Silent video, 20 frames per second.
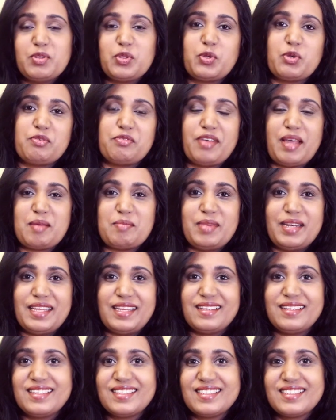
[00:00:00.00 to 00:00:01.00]
with your
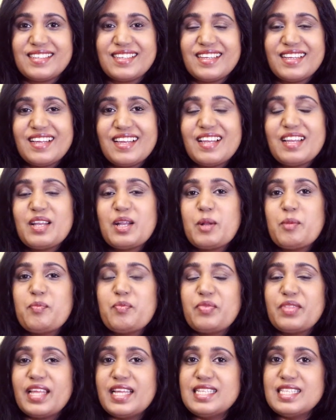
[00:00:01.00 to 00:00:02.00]
family.
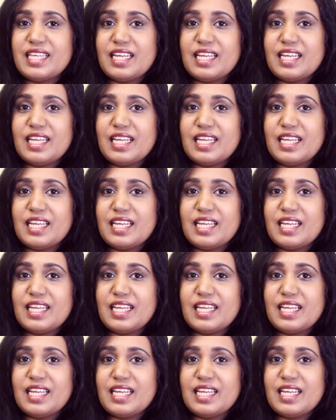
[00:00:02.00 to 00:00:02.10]
That is